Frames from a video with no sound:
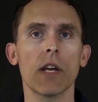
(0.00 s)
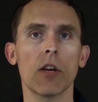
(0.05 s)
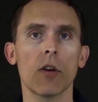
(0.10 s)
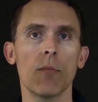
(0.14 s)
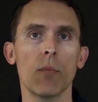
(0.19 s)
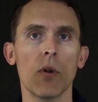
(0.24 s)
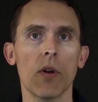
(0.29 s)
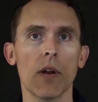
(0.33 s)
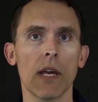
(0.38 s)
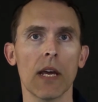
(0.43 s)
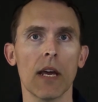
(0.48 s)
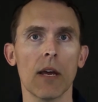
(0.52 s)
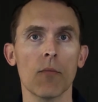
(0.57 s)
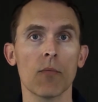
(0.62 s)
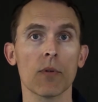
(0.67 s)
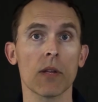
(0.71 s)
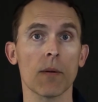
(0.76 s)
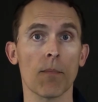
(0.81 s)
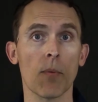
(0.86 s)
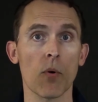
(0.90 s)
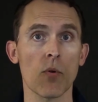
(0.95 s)
communicate
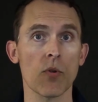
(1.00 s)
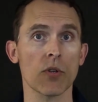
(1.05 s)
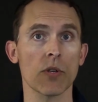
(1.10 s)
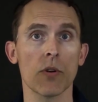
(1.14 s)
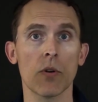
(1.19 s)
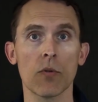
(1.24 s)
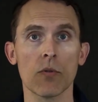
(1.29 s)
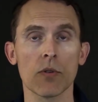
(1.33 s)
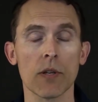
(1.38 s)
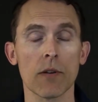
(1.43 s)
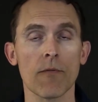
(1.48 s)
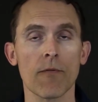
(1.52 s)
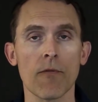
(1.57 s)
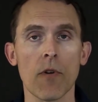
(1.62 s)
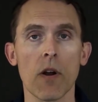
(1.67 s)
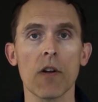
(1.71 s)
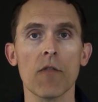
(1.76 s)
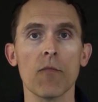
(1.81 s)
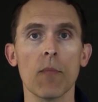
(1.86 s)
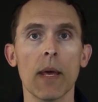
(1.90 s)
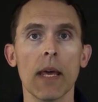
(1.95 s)
with the person who's in
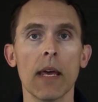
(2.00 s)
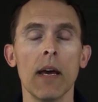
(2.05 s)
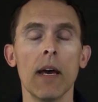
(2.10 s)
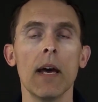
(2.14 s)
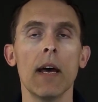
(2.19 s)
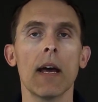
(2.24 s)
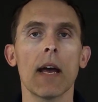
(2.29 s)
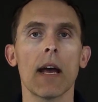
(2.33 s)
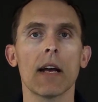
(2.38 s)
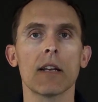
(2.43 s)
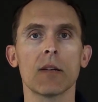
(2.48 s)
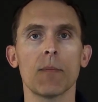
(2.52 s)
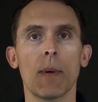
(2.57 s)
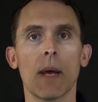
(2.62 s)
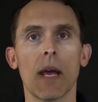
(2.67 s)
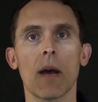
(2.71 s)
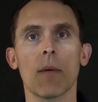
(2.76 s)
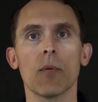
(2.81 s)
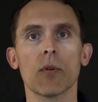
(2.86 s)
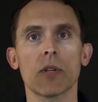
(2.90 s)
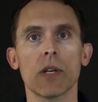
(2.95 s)
front of me and to
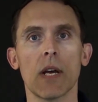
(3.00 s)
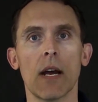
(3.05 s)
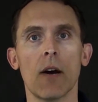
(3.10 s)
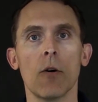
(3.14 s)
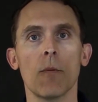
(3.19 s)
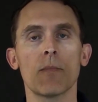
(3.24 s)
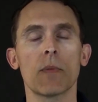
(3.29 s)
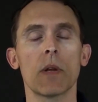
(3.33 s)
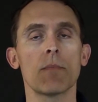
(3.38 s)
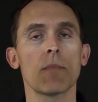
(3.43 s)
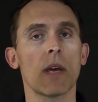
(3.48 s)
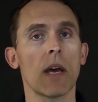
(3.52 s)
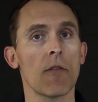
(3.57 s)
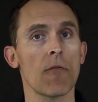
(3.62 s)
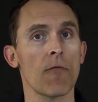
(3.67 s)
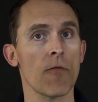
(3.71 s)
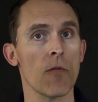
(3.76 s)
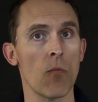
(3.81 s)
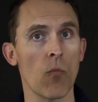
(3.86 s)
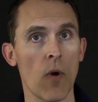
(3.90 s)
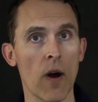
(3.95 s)
be able to help them get
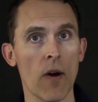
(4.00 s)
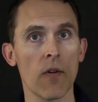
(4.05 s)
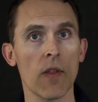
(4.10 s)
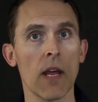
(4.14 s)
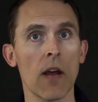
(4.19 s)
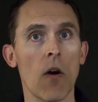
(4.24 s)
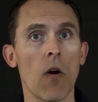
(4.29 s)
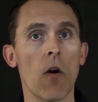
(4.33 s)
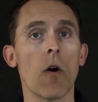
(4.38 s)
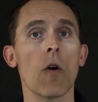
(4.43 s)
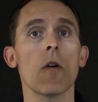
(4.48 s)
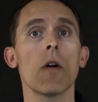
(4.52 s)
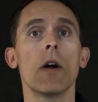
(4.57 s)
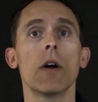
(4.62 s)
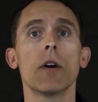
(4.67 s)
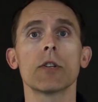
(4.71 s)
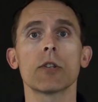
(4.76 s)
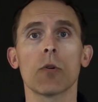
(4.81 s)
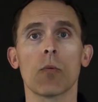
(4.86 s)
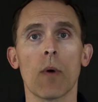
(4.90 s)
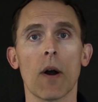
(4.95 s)
from where they are
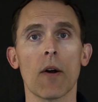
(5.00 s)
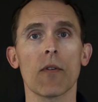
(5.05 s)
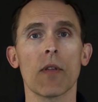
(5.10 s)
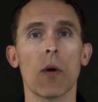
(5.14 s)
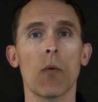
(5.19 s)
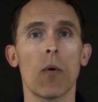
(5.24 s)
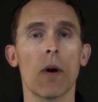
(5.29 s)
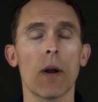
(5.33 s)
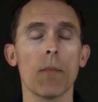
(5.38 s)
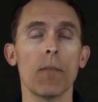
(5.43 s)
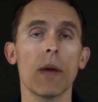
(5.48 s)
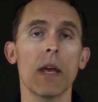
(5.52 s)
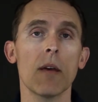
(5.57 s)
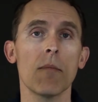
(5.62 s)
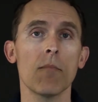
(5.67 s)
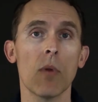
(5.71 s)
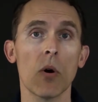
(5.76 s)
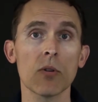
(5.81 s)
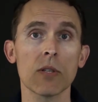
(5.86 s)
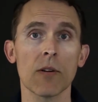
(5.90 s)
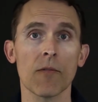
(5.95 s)
to where they want to be
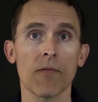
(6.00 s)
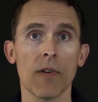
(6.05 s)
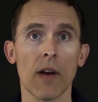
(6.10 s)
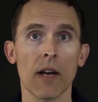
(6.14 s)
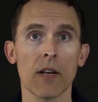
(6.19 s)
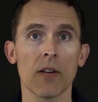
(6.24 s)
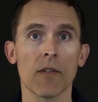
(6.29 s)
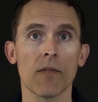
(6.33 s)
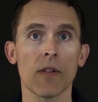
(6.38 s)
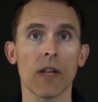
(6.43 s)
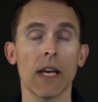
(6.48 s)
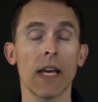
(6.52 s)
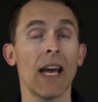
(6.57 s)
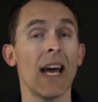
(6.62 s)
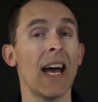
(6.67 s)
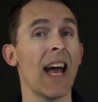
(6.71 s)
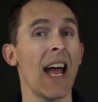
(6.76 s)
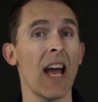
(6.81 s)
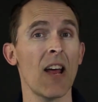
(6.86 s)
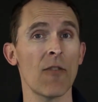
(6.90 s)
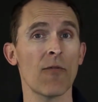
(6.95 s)
most effectively,
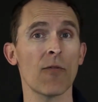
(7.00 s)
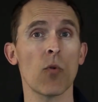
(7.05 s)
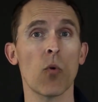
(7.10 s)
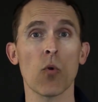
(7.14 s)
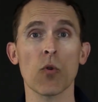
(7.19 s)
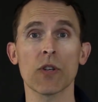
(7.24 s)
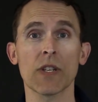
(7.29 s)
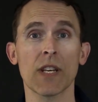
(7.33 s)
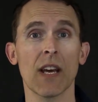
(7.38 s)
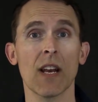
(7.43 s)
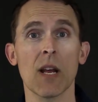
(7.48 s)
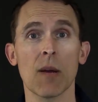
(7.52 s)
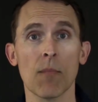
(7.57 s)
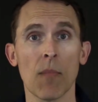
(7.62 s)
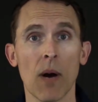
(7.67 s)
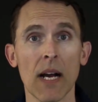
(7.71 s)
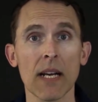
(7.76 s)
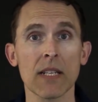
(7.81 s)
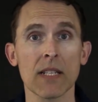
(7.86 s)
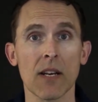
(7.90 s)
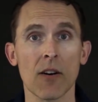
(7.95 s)
and of course getting
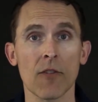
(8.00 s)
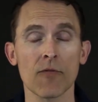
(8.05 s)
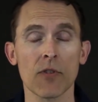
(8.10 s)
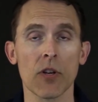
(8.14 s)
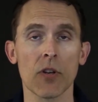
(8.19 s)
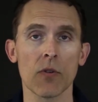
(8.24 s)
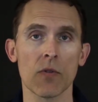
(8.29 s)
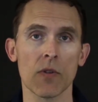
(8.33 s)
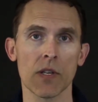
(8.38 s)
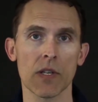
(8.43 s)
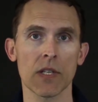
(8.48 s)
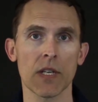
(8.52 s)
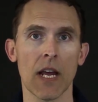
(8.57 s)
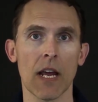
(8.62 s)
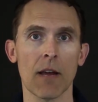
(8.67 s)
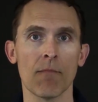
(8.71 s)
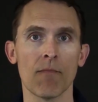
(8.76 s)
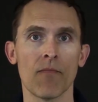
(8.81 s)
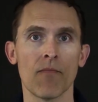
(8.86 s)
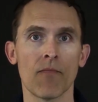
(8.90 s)
myself to do the same.